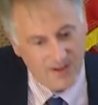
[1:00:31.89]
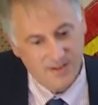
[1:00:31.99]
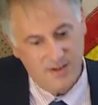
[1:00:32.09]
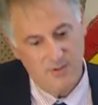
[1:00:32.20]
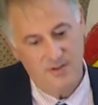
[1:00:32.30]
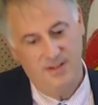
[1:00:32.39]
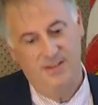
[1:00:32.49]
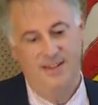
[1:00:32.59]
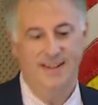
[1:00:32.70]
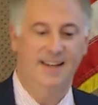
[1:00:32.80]
So she's
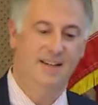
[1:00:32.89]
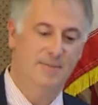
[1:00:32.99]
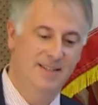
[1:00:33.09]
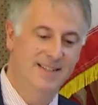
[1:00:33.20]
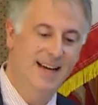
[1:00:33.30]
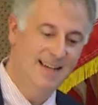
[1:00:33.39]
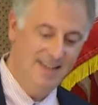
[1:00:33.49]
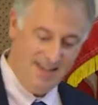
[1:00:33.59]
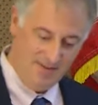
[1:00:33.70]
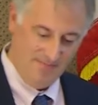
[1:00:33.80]
going to get up to
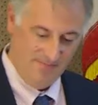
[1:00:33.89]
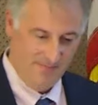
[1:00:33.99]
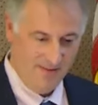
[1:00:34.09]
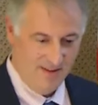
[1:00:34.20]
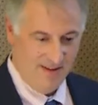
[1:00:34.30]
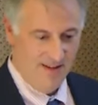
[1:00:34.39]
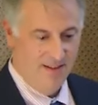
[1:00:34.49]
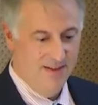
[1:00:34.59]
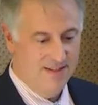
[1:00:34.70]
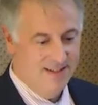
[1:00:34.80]
90.
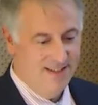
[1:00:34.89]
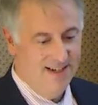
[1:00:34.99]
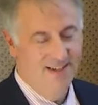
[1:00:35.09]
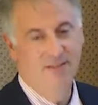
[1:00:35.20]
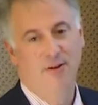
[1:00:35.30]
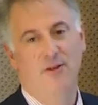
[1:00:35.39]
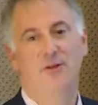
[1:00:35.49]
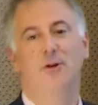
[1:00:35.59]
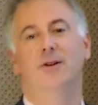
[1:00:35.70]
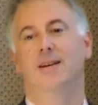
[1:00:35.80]
This is the end of a
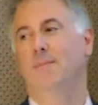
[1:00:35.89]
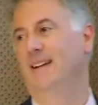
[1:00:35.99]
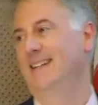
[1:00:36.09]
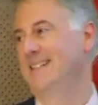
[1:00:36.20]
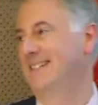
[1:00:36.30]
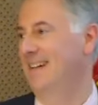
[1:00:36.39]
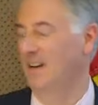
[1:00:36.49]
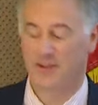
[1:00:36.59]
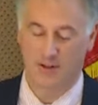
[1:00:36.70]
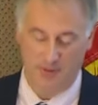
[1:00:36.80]
30 minute,
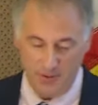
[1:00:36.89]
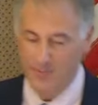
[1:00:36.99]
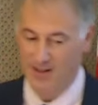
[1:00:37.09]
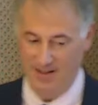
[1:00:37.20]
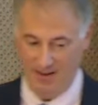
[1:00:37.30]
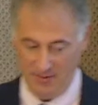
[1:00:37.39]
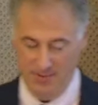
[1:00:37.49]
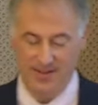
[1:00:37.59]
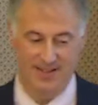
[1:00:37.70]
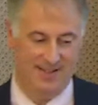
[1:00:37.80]
a three minute, three
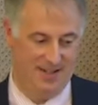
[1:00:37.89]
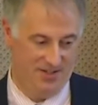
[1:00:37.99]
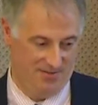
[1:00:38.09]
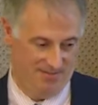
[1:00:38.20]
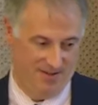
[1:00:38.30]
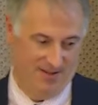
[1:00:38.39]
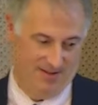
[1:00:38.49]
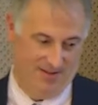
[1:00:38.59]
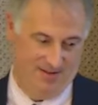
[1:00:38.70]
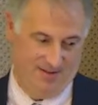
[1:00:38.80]
minute session.
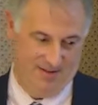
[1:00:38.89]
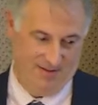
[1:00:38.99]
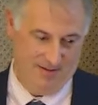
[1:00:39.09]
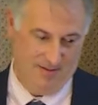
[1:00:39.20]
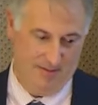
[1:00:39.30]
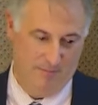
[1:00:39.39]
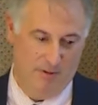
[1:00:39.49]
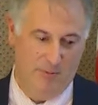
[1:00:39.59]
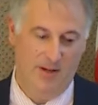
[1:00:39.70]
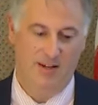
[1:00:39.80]

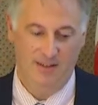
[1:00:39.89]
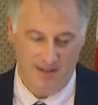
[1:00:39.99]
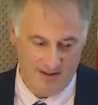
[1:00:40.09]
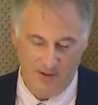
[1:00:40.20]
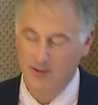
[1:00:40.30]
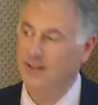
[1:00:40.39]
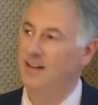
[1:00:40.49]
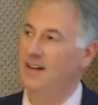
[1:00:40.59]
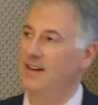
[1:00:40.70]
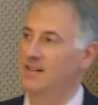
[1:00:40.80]
But we, in the early
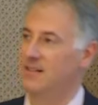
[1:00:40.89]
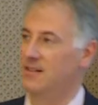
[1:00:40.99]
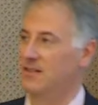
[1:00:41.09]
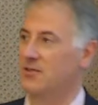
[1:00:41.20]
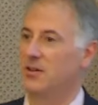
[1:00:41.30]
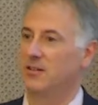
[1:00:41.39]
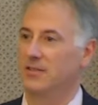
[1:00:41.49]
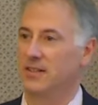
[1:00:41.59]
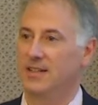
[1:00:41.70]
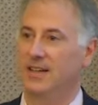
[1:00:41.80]
days, could struggle
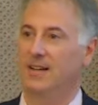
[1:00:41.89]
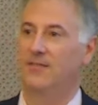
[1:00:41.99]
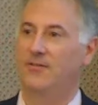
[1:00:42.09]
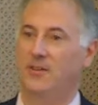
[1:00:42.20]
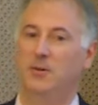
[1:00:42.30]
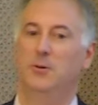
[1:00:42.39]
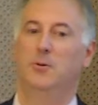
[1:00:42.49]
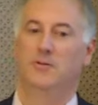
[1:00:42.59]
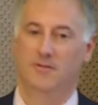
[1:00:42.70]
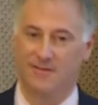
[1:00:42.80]
to get a
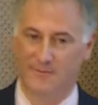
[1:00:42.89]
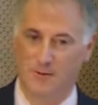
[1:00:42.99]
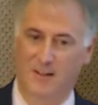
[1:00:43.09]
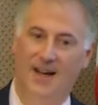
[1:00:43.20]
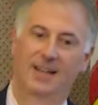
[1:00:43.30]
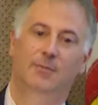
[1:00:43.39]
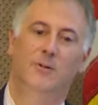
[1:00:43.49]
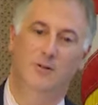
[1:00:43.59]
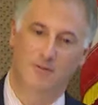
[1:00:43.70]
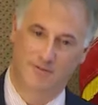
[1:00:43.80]
few
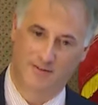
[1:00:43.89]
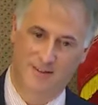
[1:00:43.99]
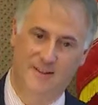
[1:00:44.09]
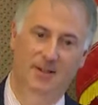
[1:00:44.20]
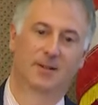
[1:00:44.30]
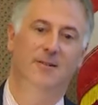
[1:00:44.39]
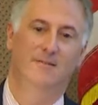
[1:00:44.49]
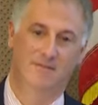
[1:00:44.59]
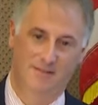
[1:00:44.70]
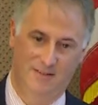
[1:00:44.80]
reliable, clear
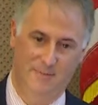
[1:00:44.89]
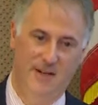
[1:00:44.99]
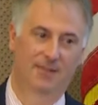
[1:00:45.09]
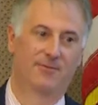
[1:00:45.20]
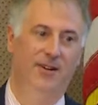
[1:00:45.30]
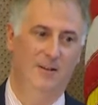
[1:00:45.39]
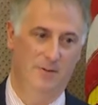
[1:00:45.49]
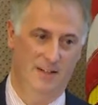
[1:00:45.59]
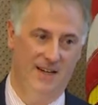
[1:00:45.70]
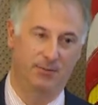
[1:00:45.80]
command
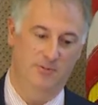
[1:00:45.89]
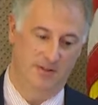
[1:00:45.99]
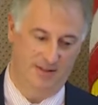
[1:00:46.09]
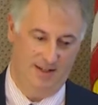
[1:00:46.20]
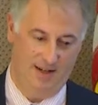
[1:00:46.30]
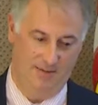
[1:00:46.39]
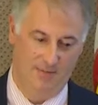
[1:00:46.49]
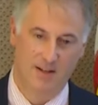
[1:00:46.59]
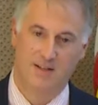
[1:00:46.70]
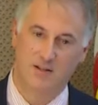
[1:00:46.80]
following eye movements down.
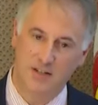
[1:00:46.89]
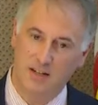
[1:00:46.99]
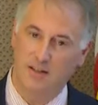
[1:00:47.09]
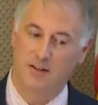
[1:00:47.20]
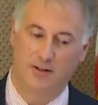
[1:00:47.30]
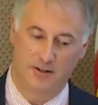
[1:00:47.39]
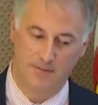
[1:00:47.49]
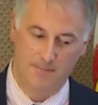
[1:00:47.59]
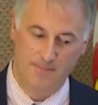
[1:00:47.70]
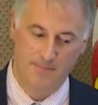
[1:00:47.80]
So she could learn.